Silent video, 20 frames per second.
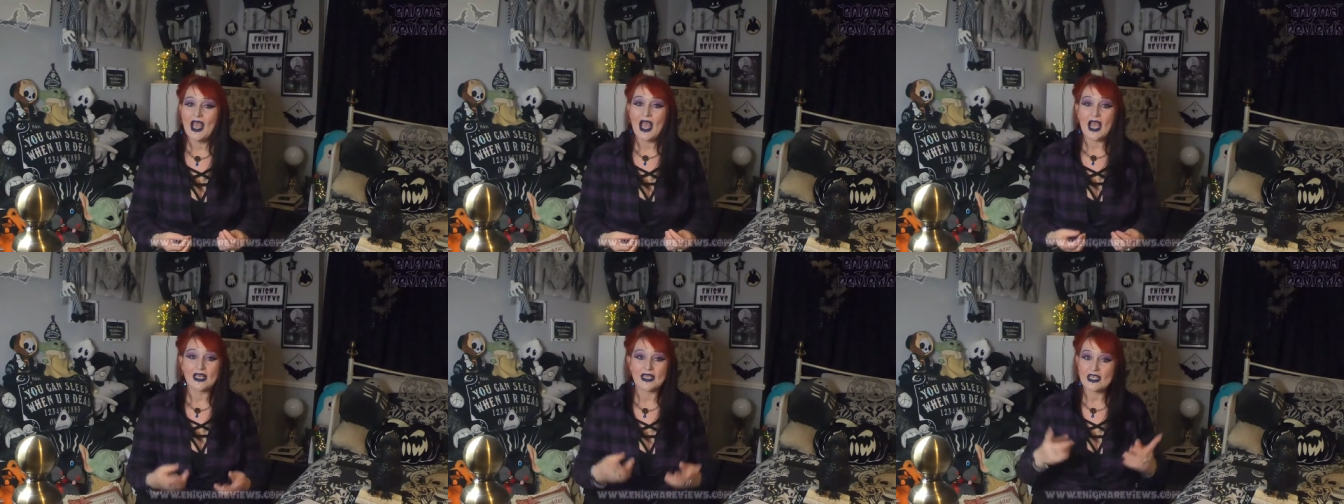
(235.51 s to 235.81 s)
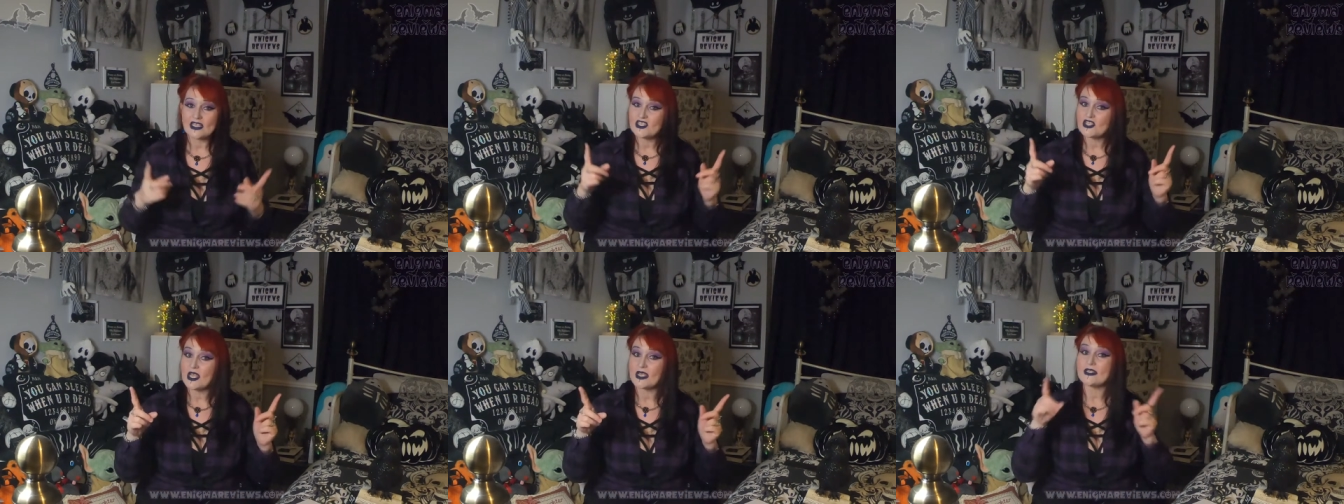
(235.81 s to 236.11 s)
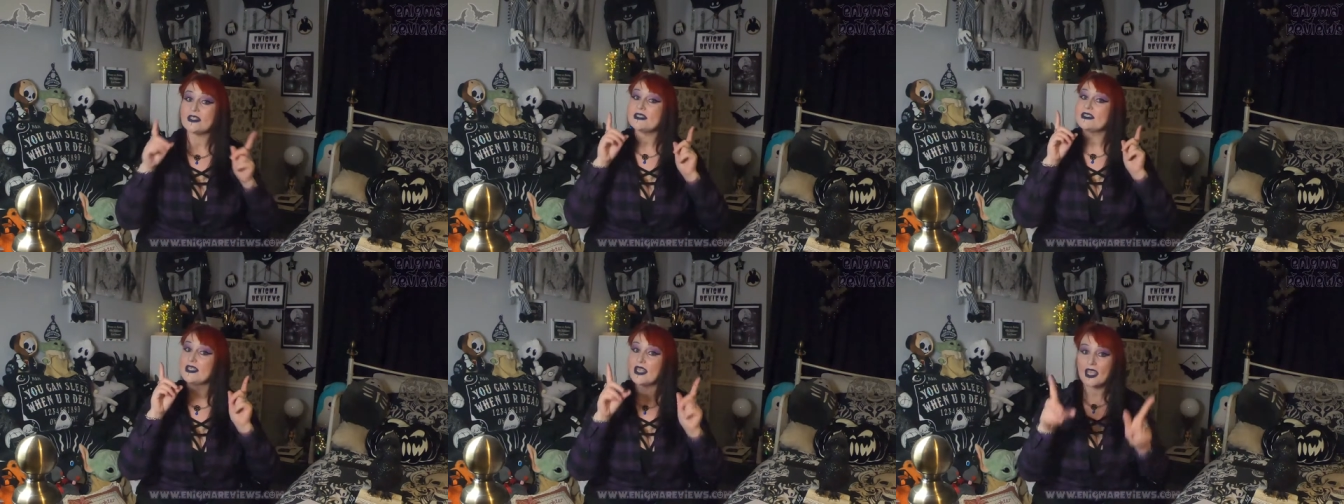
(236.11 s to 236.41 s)
and I shed
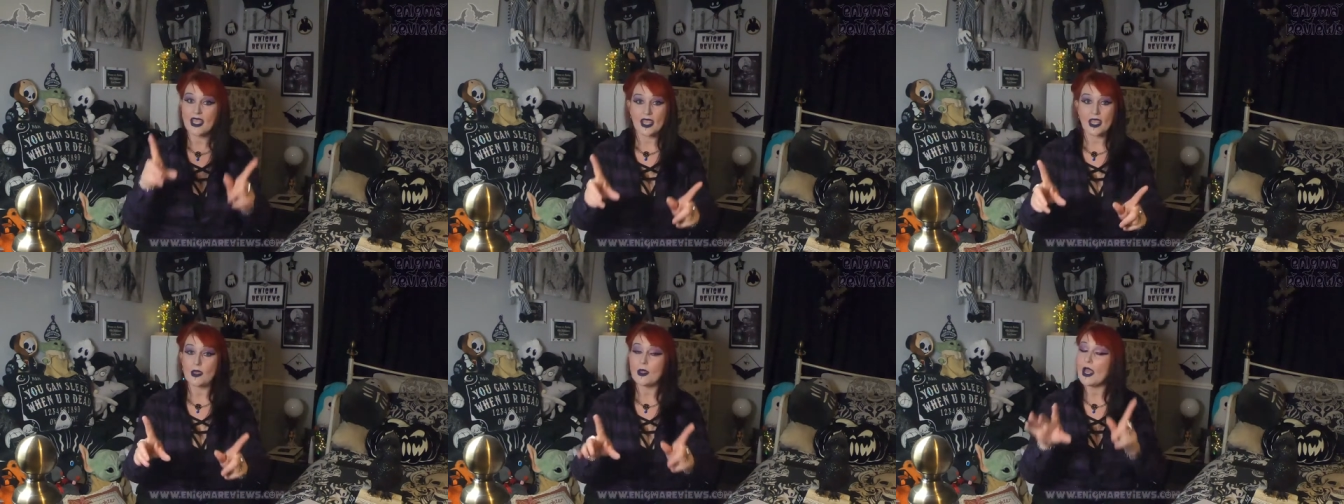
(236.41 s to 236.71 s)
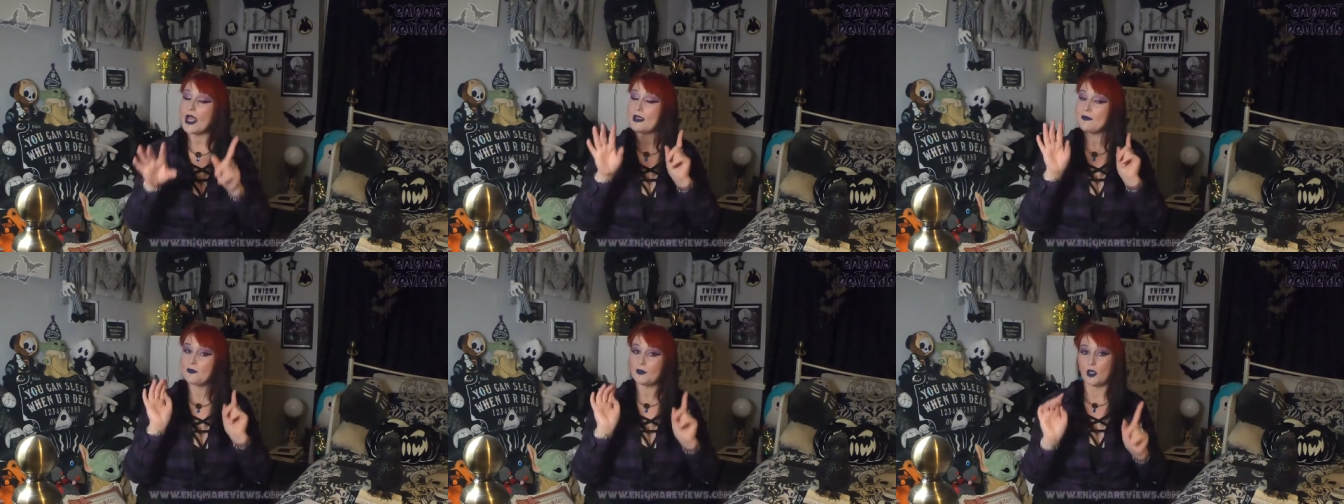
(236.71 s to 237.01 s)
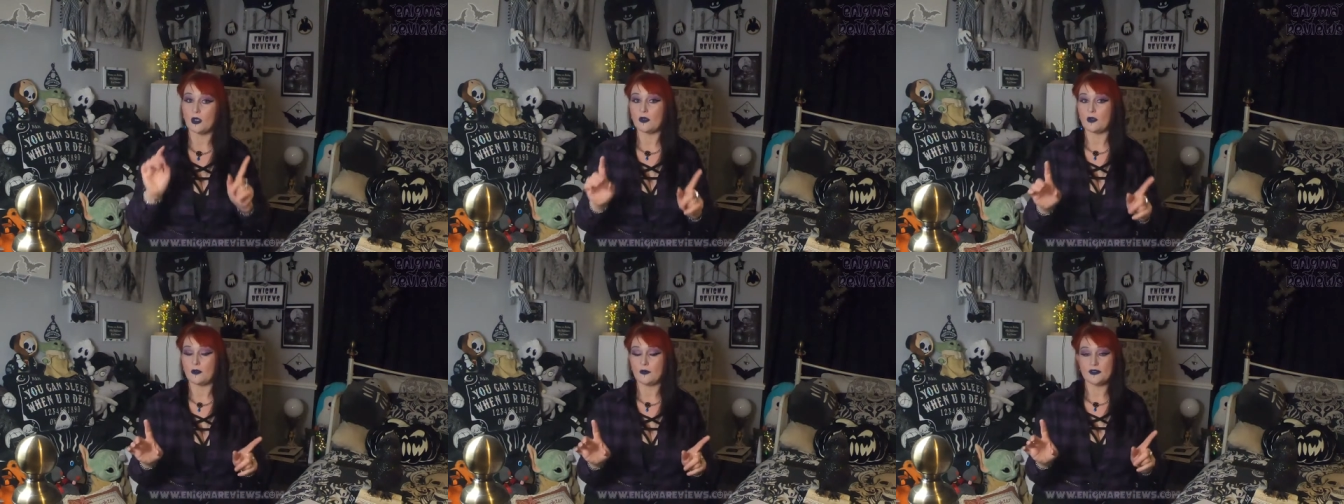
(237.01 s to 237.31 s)
a tear. I'm
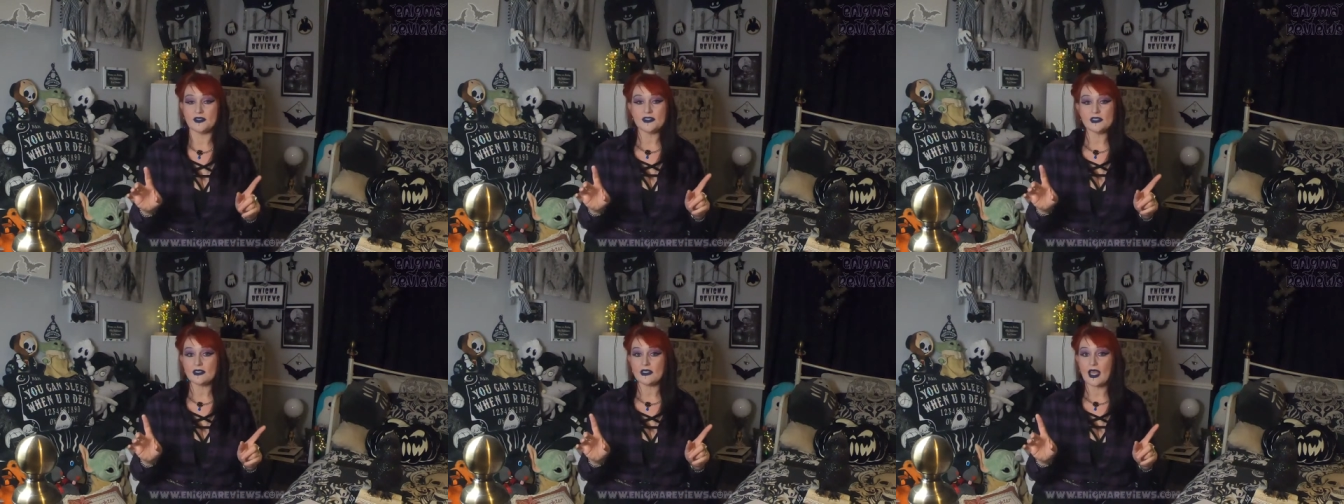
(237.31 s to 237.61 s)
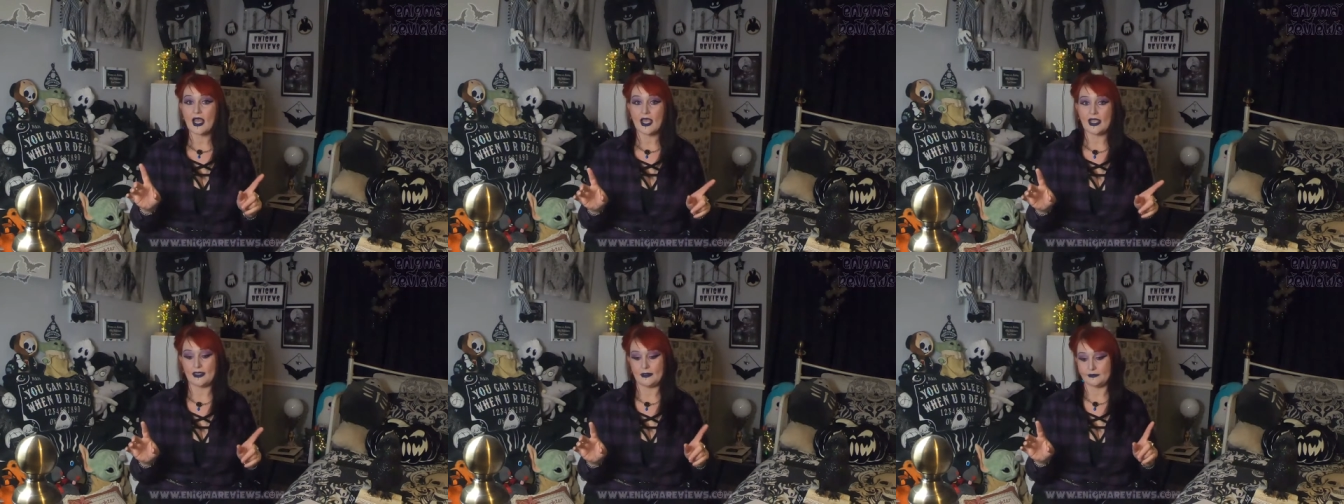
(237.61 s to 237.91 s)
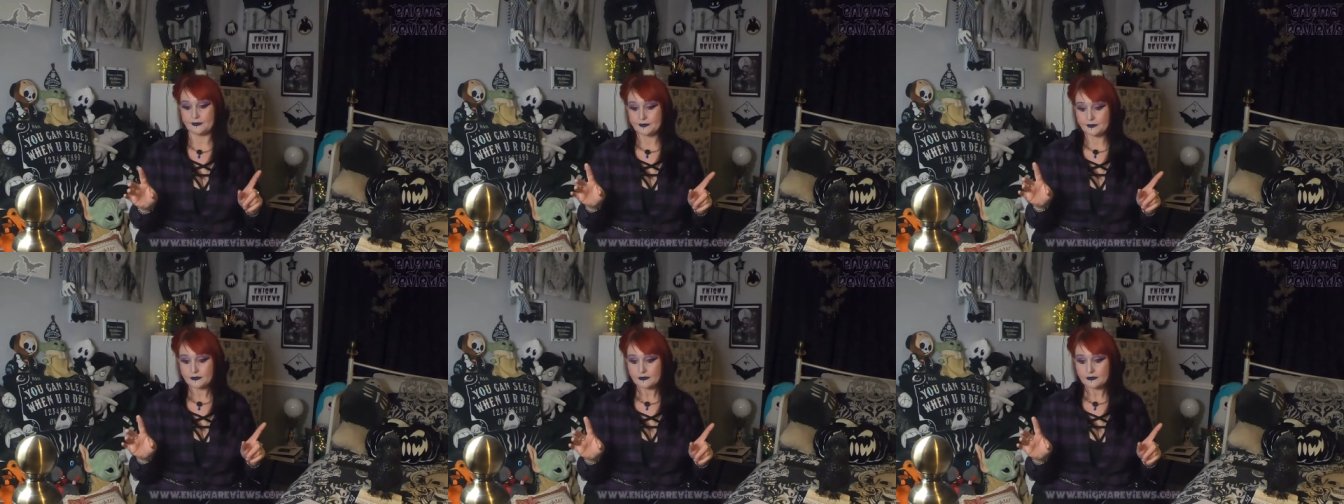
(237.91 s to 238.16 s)
not going to like